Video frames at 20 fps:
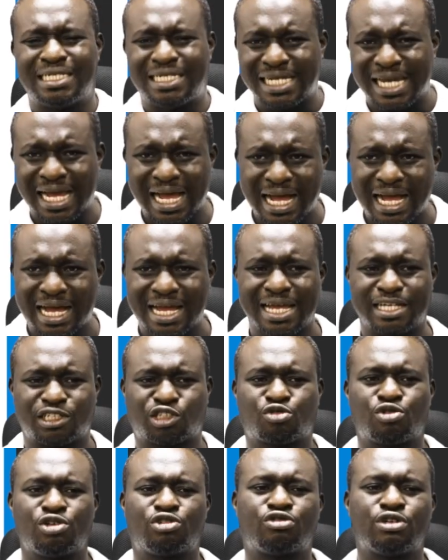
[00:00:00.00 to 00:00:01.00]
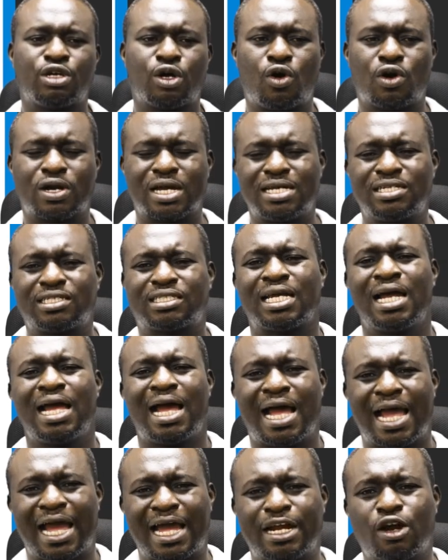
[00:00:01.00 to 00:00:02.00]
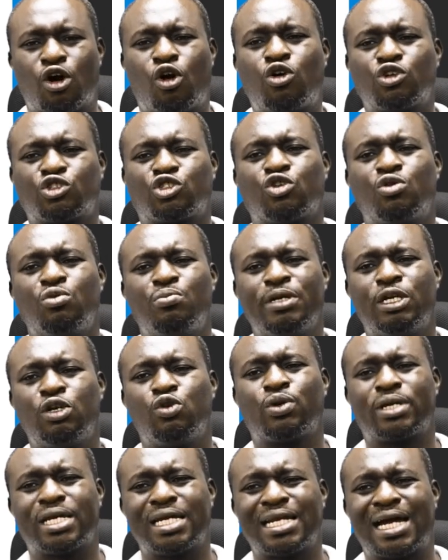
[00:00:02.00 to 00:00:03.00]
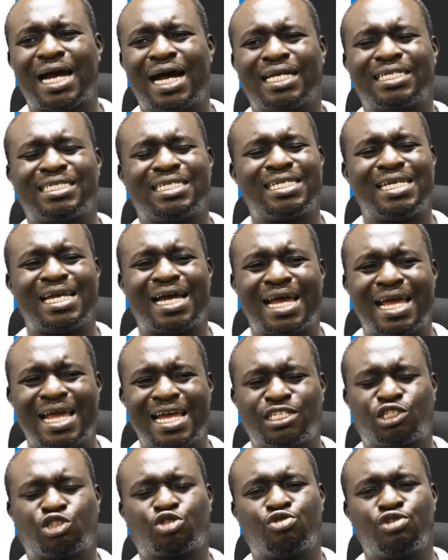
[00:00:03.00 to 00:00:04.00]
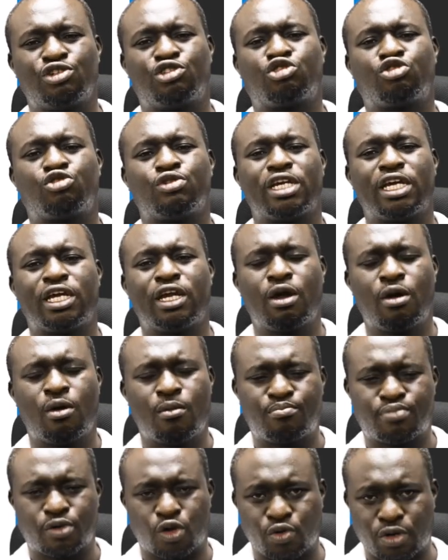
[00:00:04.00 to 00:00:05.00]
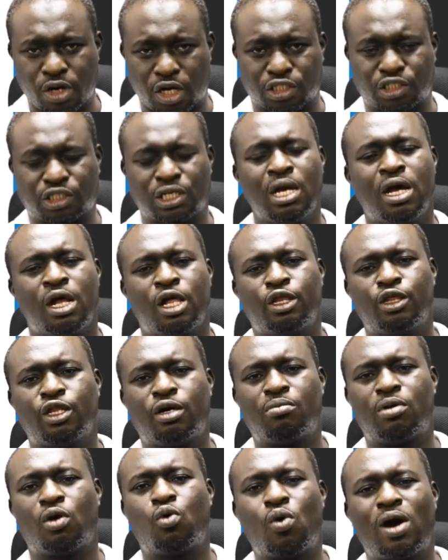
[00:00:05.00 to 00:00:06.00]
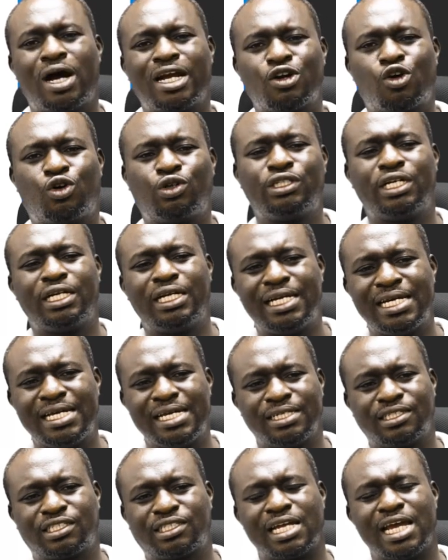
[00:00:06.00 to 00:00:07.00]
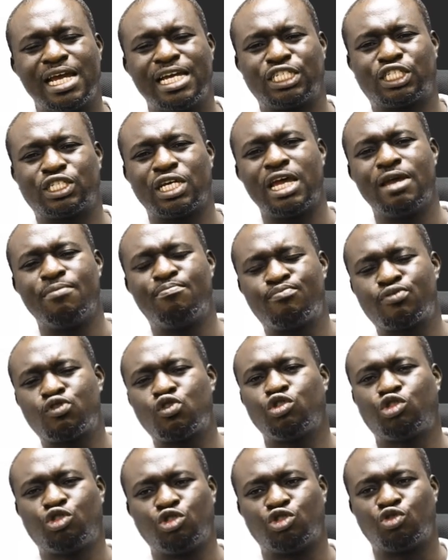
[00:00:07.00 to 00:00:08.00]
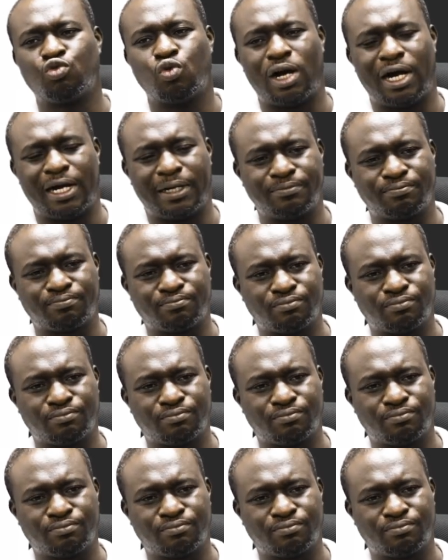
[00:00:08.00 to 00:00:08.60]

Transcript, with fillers: their excretory organs and also be looking at their excretory products. Number one on the list is a protozoa.